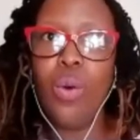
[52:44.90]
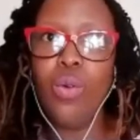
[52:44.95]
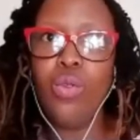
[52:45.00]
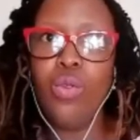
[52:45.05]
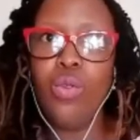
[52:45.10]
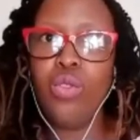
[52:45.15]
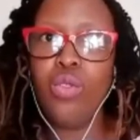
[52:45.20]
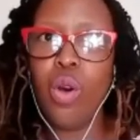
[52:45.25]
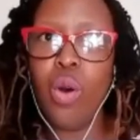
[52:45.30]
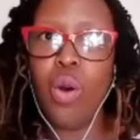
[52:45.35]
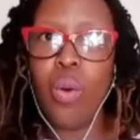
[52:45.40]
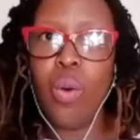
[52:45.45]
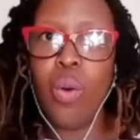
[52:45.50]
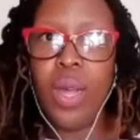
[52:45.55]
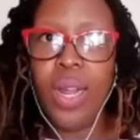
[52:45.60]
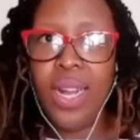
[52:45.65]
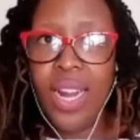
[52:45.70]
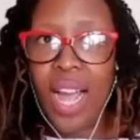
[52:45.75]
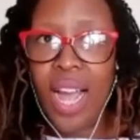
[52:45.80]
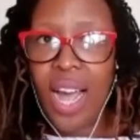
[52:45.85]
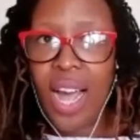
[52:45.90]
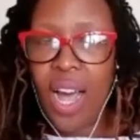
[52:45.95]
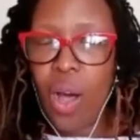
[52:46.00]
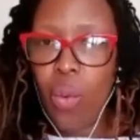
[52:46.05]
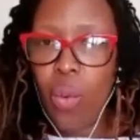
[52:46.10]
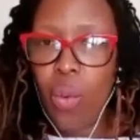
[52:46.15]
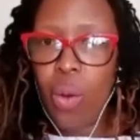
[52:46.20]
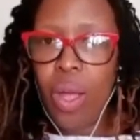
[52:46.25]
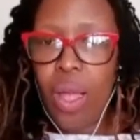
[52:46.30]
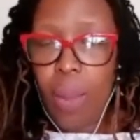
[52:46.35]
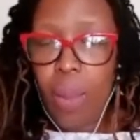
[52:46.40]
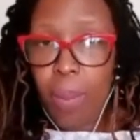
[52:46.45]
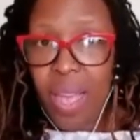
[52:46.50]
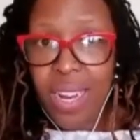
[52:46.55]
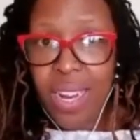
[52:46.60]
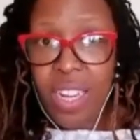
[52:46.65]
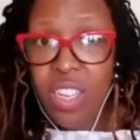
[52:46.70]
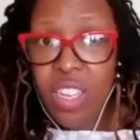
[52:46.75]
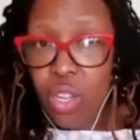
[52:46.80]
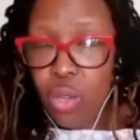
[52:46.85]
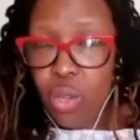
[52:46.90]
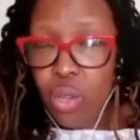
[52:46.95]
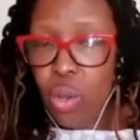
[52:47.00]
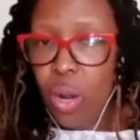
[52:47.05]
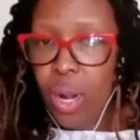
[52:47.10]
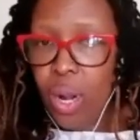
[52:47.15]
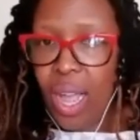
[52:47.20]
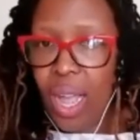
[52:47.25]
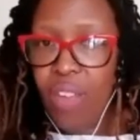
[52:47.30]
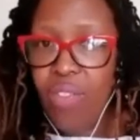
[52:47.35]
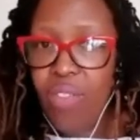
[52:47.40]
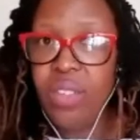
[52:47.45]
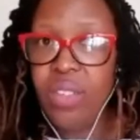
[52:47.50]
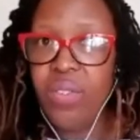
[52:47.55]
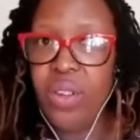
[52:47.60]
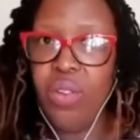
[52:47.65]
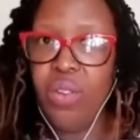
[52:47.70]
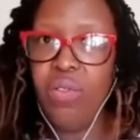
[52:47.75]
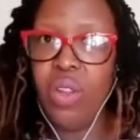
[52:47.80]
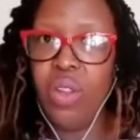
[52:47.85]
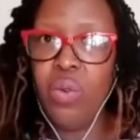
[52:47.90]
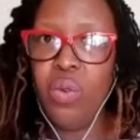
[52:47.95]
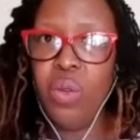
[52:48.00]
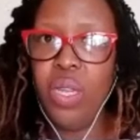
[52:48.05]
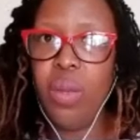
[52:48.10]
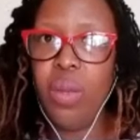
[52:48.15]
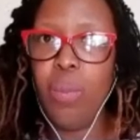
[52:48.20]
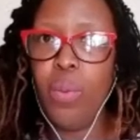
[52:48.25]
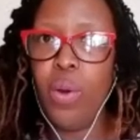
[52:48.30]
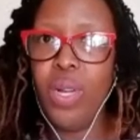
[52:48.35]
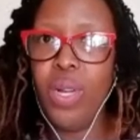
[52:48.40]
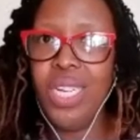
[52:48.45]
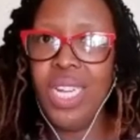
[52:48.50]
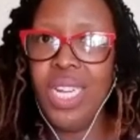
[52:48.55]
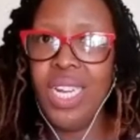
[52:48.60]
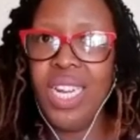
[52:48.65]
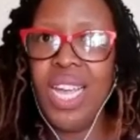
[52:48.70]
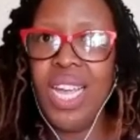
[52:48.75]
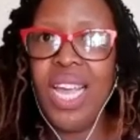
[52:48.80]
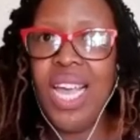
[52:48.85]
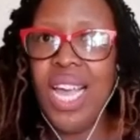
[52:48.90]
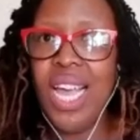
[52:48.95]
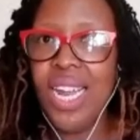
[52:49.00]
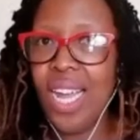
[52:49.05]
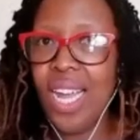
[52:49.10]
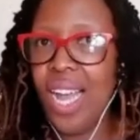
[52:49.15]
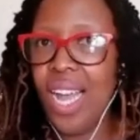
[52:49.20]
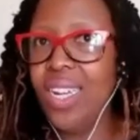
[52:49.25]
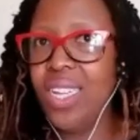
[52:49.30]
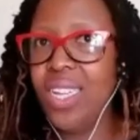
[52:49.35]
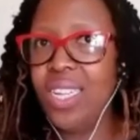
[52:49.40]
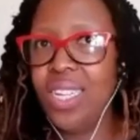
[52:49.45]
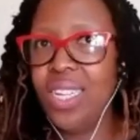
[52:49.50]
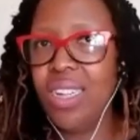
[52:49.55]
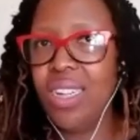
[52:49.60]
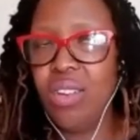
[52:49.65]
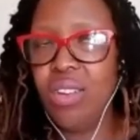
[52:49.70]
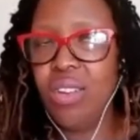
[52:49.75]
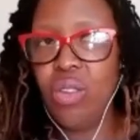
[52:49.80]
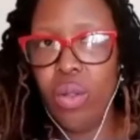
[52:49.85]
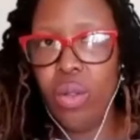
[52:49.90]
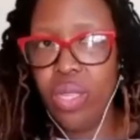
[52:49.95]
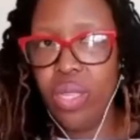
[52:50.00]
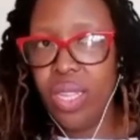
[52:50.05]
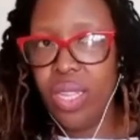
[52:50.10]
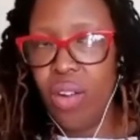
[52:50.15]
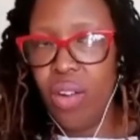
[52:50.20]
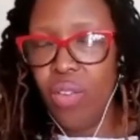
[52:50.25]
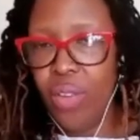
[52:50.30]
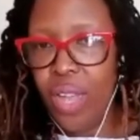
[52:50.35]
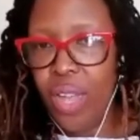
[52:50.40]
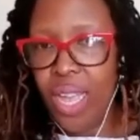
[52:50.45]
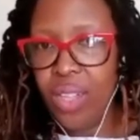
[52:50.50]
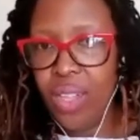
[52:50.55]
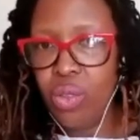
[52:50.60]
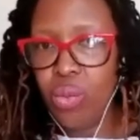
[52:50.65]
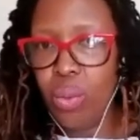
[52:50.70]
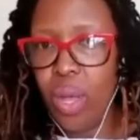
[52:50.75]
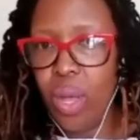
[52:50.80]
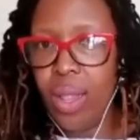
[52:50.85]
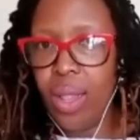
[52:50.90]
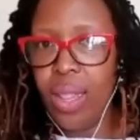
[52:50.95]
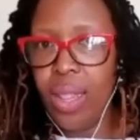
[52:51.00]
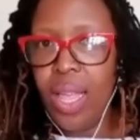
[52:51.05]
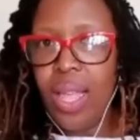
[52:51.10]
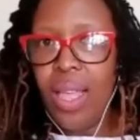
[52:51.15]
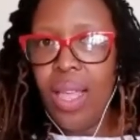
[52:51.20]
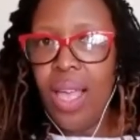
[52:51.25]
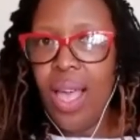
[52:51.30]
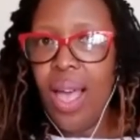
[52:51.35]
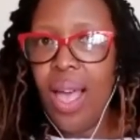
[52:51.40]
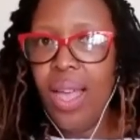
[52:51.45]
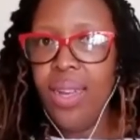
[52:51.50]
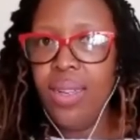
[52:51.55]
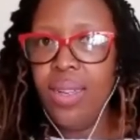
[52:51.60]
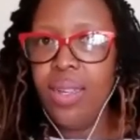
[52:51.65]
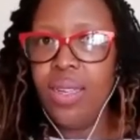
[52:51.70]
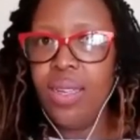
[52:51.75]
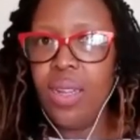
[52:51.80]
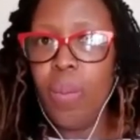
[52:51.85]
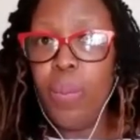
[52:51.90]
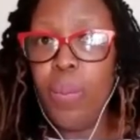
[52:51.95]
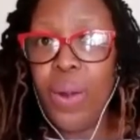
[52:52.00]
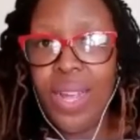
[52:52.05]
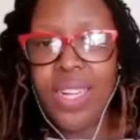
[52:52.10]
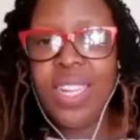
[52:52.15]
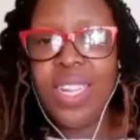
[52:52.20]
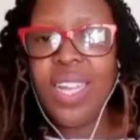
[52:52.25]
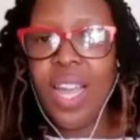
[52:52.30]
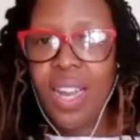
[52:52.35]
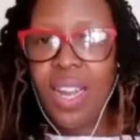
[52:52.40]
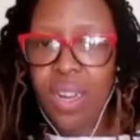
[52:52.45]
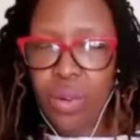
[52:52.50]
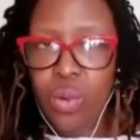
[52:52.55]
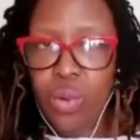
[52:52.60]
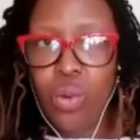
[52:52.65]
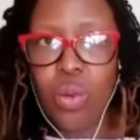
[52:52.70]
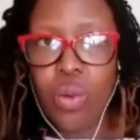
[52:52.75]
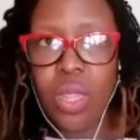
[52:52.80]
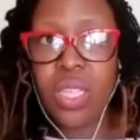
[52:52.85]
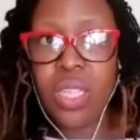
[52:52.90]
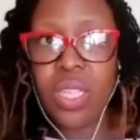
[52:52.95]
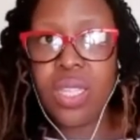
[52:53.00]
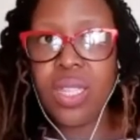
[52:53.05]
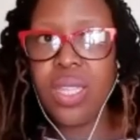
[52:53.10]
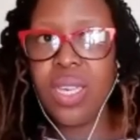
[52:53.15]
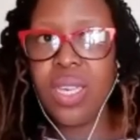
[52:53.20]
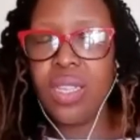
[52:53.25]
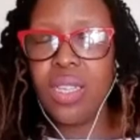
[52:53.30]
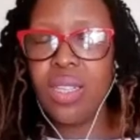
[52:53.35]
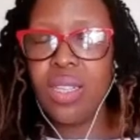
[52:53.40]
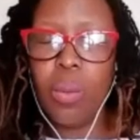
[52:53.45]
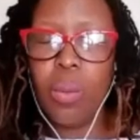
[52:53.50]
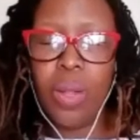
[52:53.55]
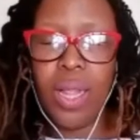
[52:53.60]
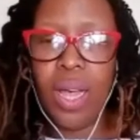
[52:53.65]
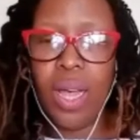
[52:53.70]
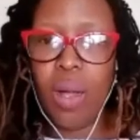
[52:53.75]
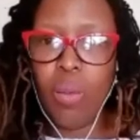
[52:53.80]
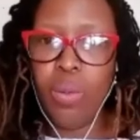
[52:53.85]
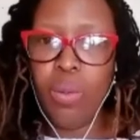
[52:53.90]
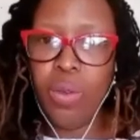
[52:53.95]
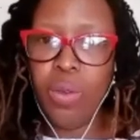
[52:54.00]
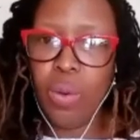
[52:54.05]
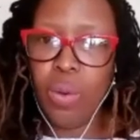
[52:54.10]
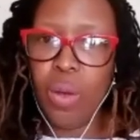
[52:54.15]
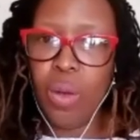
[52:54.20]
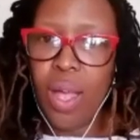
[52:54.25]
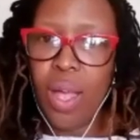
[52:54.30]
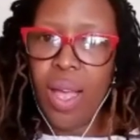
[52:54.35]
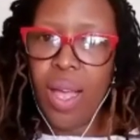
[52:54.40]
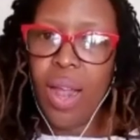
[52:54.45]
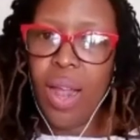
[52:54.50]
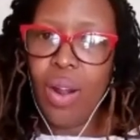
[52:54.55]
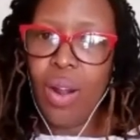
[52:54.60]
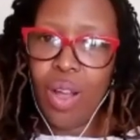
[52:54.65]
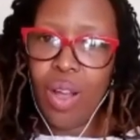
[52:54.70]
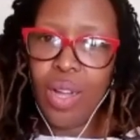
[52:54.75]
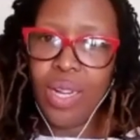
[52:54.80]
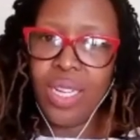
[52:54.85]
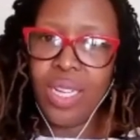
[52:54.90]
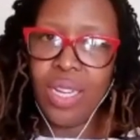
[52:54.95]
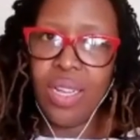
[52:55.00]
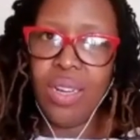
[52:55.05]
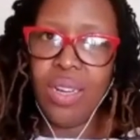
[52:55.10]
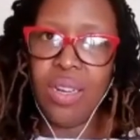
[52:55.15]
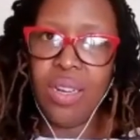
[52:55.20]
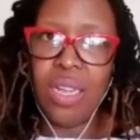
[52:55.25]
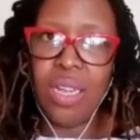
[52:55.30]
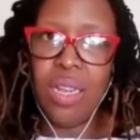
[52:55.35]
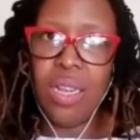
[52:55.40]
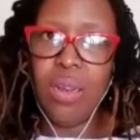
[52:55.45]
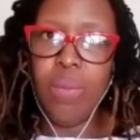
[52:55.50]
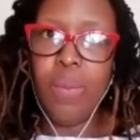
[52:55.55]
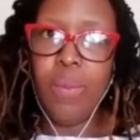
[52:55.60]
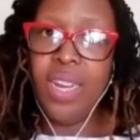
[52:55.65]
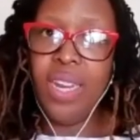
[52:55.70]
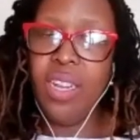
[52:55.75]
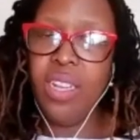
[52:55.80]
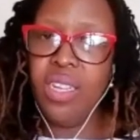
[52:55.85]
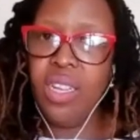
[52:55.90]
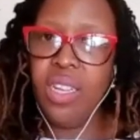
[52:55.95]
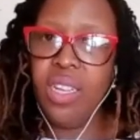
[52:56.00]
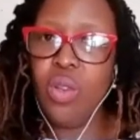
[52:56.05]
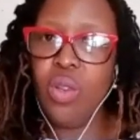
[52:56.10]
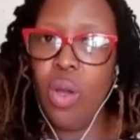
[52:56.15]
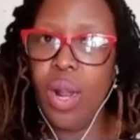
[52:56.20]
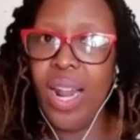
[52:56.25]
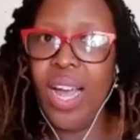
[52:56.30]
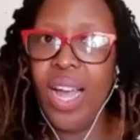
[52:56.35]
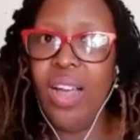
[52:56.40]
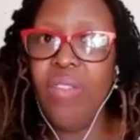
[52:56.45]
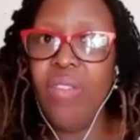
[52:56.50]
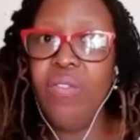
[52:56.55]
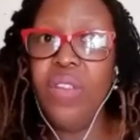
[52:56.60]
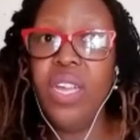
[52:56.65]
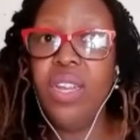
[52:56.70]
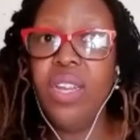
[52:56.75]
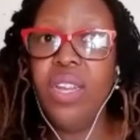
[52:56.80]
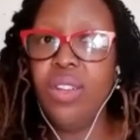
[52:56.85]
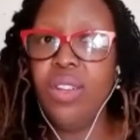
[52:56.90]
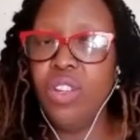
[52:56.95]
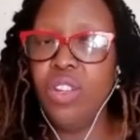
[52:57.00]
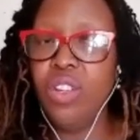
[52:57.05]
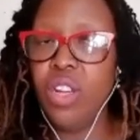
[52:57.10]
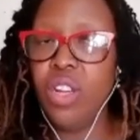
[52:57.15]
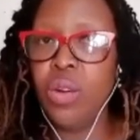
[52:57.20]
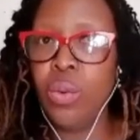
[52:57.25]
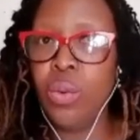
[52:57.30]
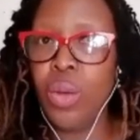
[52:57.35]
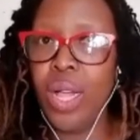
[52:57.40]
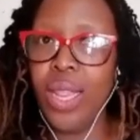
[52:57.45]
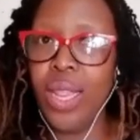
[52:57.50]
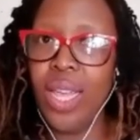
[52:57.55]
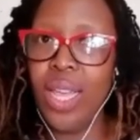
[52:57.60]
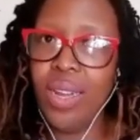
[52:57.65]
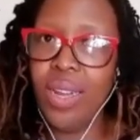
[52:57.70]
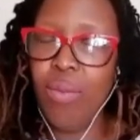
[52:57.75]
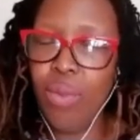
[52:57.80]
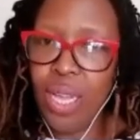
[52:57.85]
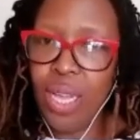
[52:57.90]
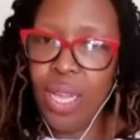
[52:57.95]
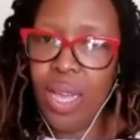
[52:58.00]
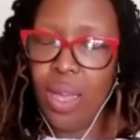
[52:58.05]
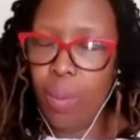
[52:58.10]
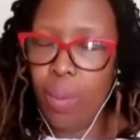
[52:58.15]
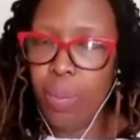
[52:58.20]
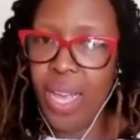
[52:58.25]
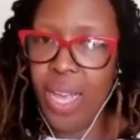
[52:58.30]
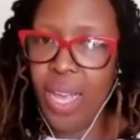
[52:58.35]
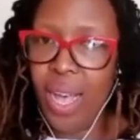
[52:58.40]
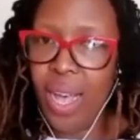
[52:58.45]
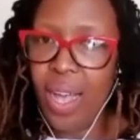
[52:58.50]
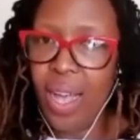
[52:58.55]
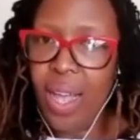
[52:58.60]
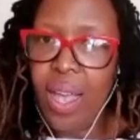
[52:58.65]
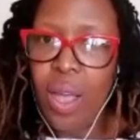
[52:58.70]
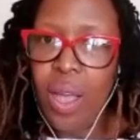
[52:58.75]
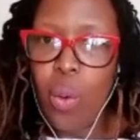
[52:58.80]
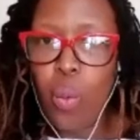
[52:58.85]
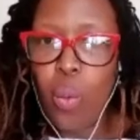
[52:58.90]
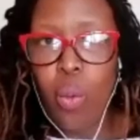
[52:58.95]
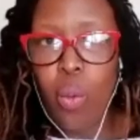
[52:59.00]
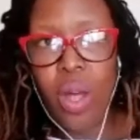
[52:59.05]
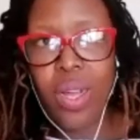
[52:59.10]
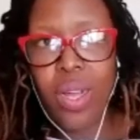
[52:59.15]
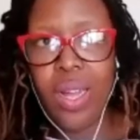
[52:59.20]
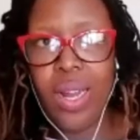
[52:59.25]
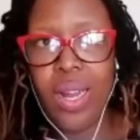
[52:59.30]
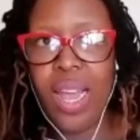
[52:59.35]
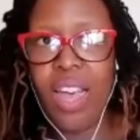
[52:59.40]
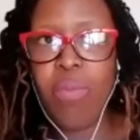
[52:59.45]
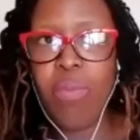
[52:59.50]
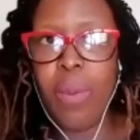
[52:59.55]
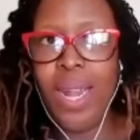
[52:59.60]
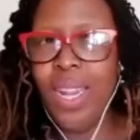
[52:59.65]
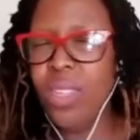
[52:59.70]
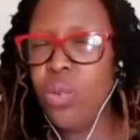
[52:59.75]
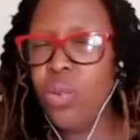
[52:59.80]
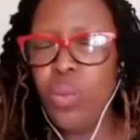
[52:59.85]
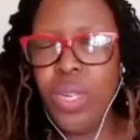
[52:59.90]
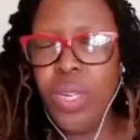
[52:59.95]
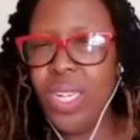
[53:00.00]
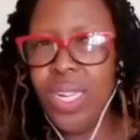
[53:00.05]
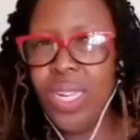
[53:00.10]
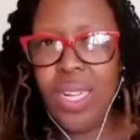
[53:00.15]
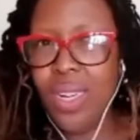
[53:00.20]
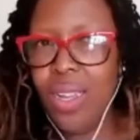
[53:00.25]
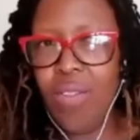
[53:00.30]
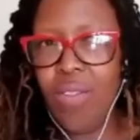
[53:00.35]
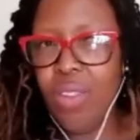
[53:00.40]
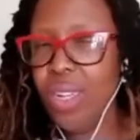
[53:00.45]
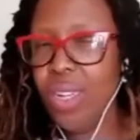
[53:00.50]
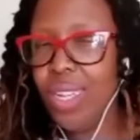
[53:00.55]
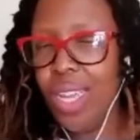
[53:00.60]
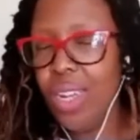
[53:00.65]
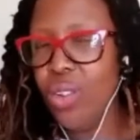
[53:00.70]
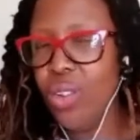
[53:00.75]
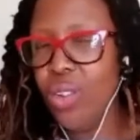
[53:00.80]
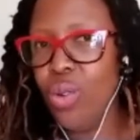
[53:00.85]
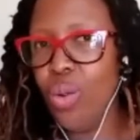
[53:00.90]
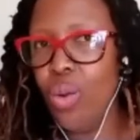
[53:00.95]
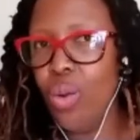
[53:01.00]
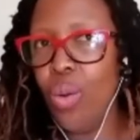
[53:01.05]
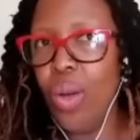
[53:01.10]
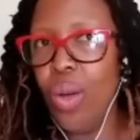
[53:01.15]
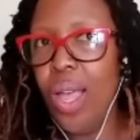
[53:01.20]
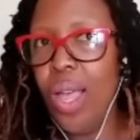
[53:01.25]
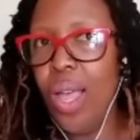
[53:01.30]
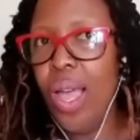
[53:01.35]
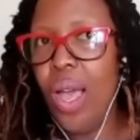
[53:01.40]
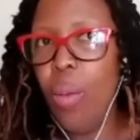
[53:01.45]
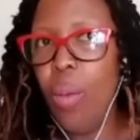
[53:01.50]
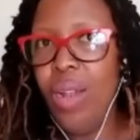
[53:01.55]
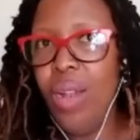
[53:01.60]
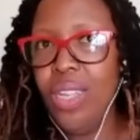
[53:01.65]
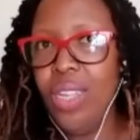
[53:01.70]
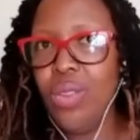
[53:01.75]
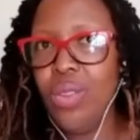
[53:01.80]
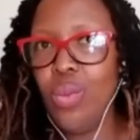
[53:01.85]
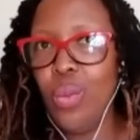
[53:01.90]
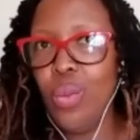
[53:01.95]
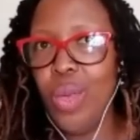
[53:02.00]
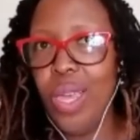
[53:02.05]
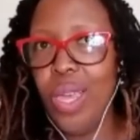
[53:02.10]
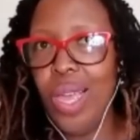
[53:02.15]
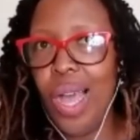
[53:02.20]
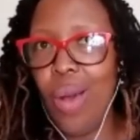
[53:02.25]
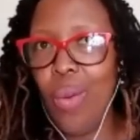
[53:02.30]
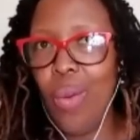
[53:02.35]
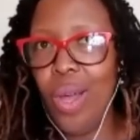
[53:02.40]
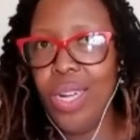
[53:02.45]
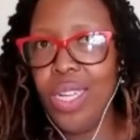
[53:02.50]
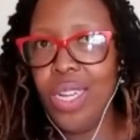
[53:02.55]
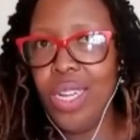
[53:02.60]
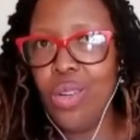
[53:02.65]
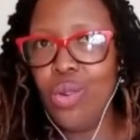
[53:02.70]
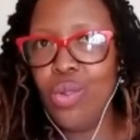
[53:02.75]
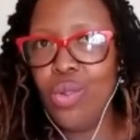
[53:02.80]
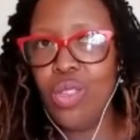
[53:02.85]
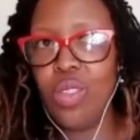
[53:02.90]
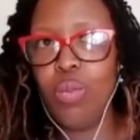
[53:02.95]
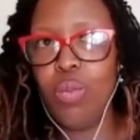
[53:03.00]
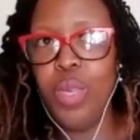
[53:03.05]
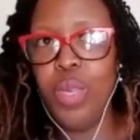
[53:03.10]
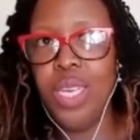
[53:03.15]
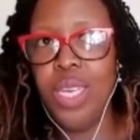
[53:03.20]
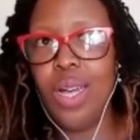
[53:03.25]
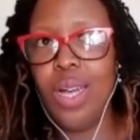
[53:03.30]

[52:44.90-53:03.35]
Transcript: also now managing your life is very, very important and understanding yourself as well, and practically do these things that will help you a lot in managing your life in general and having a happier work life balance. We didn't even get to a place where I wanted to speak